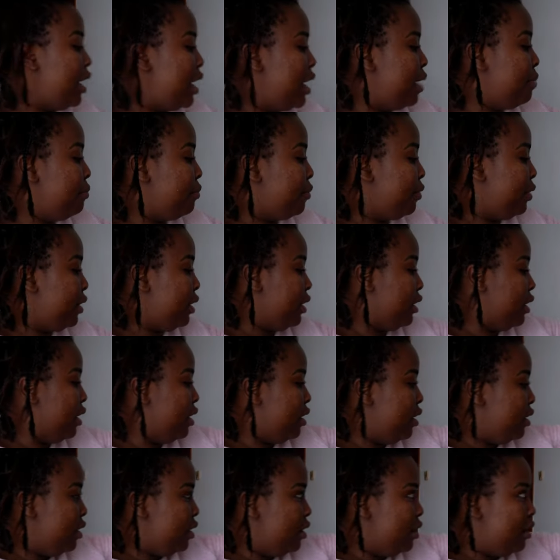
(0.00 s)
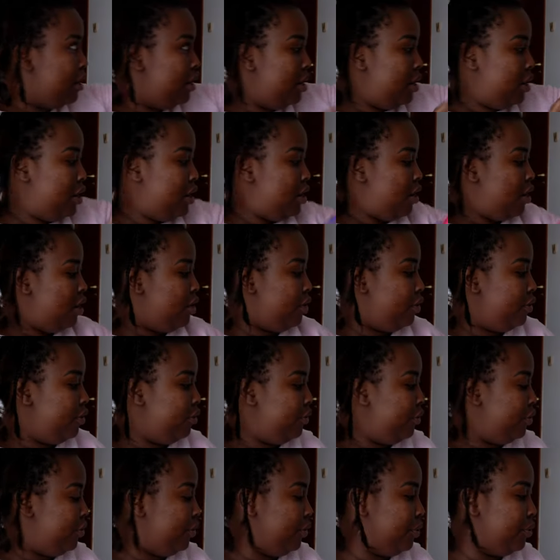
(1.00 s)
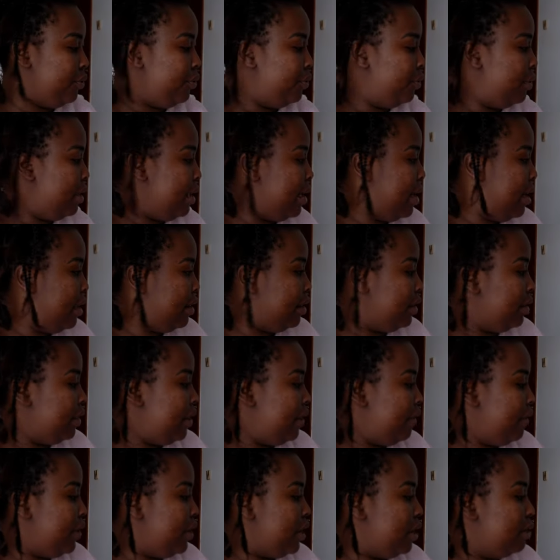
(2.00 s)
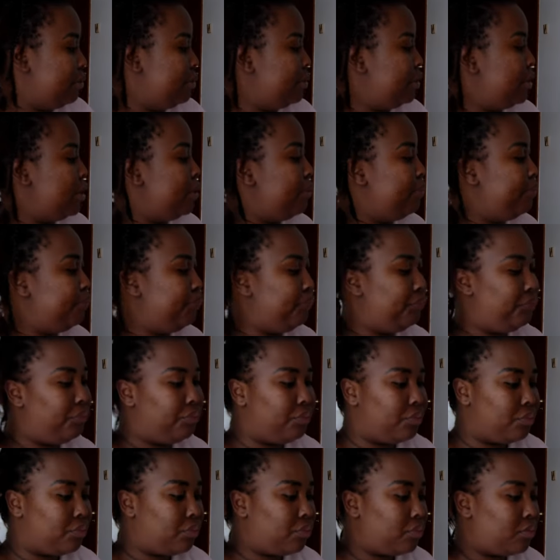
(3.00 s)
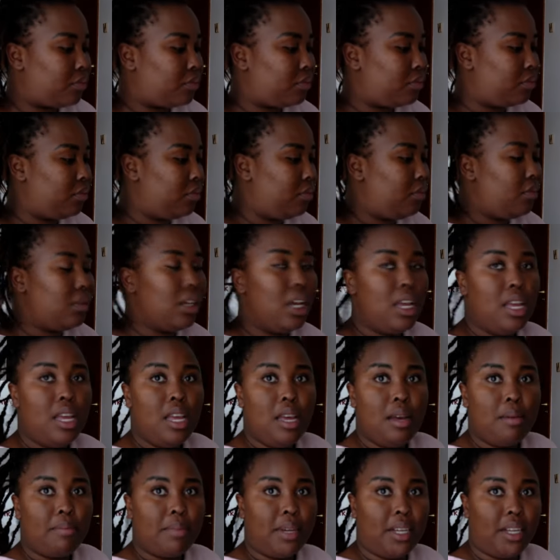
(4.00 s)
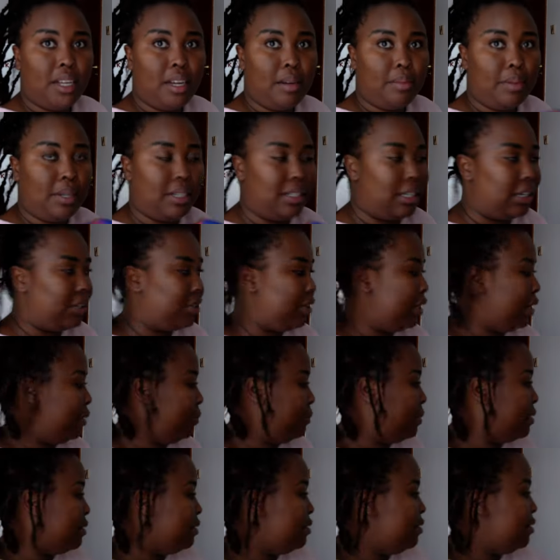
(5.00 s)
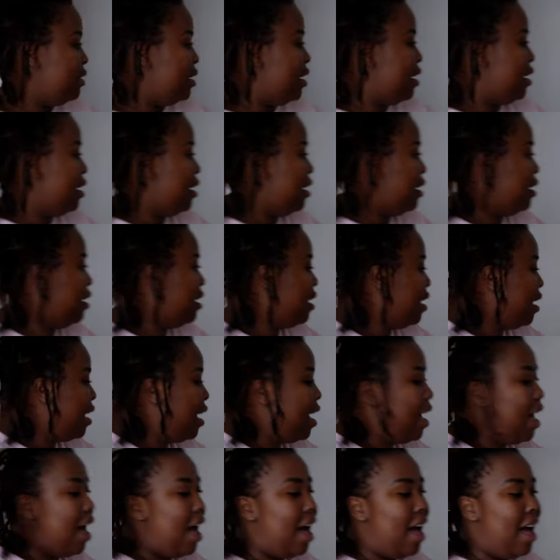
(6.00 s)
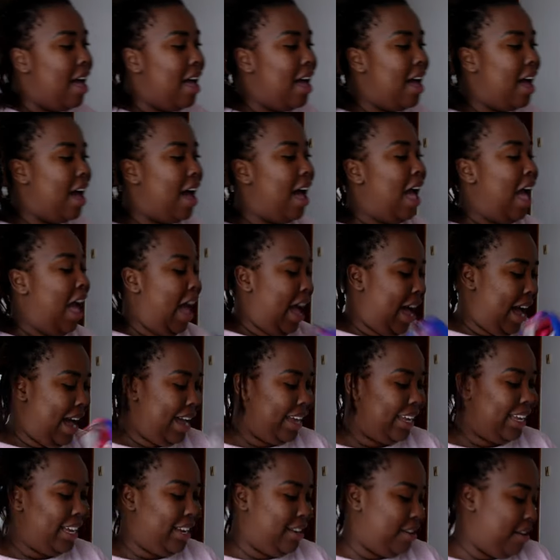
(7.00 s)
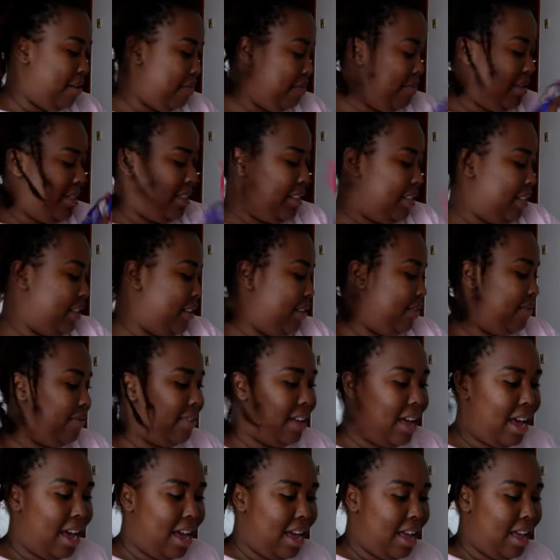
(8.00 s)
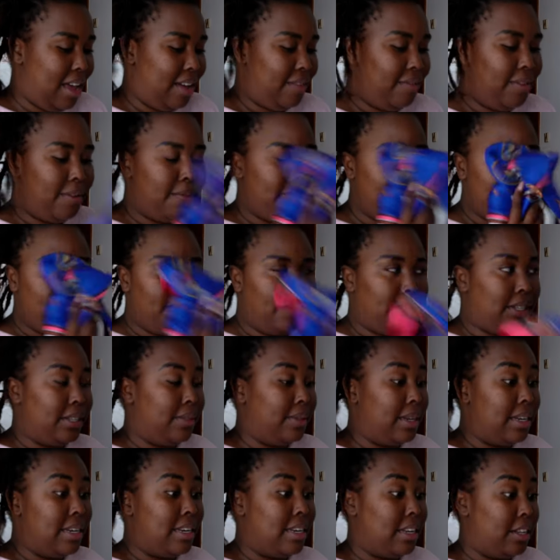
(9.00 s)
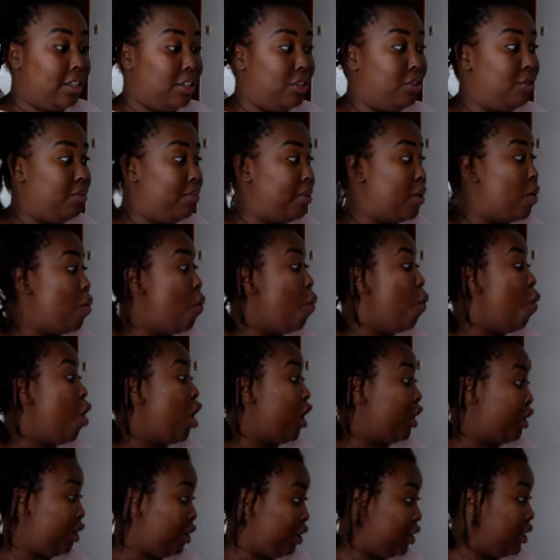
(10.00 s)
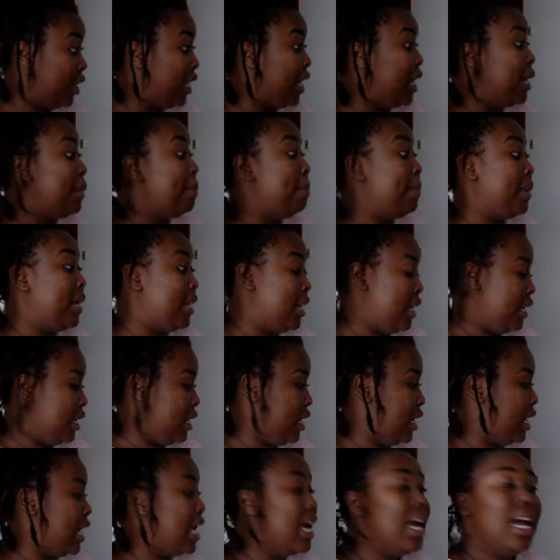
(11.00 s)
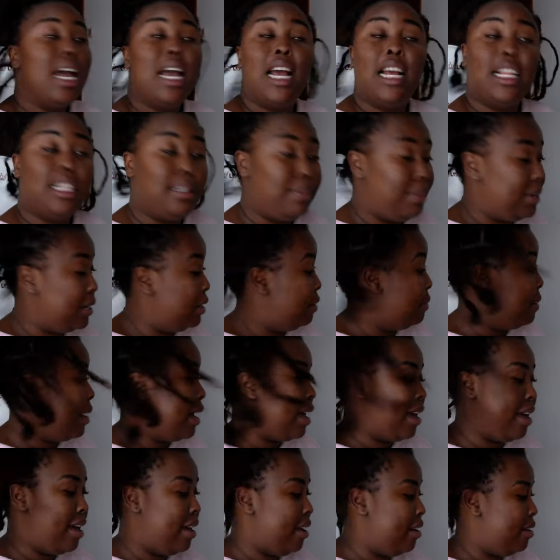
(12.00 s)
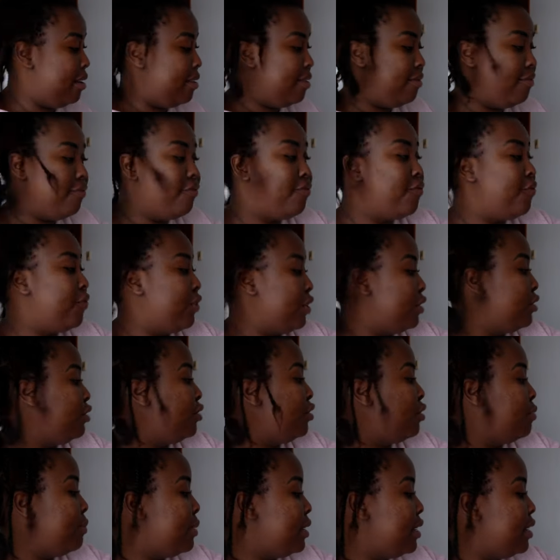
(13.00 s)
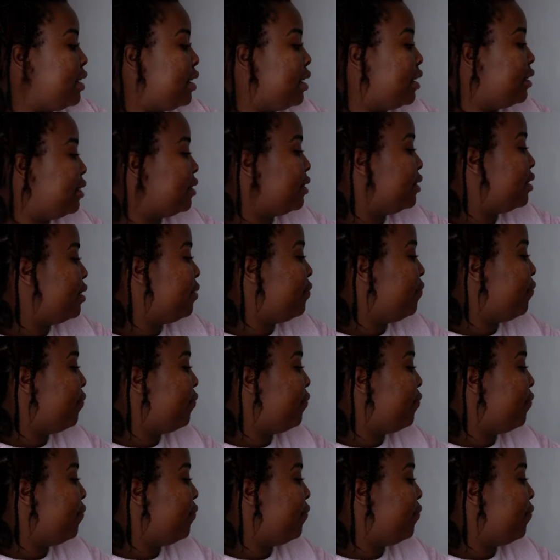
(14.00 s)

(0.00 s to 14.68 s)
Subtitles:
I'm going to edit that video. So my camera is actually about to die. I cannot believe I have said it needs to be washed immediately. It's been on my head for so many days.